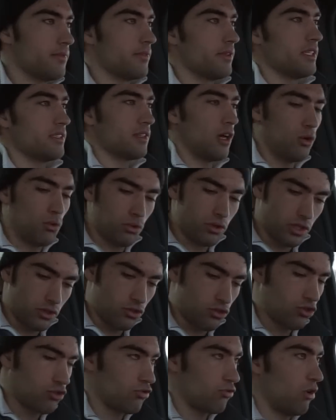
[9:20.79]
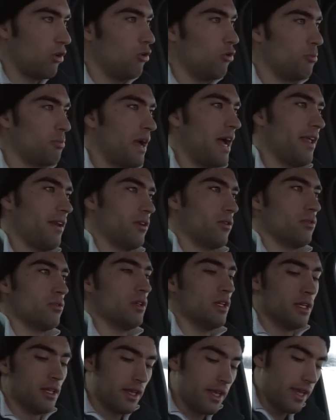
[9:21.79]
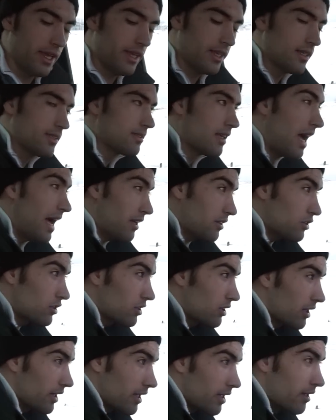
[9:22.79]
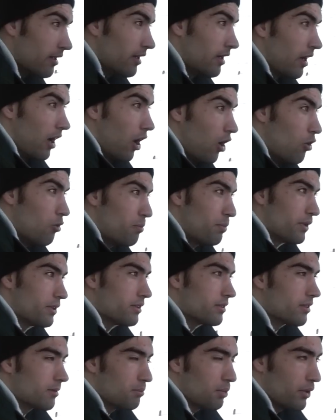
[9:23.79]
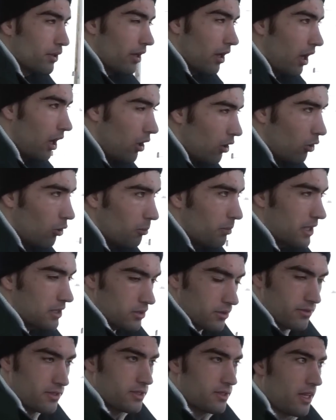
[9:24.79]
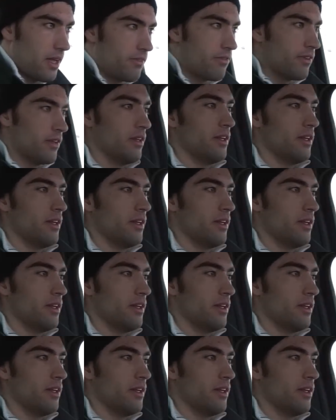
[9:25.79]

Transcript: This whole control panel is actually open to put a whole bunch of stuff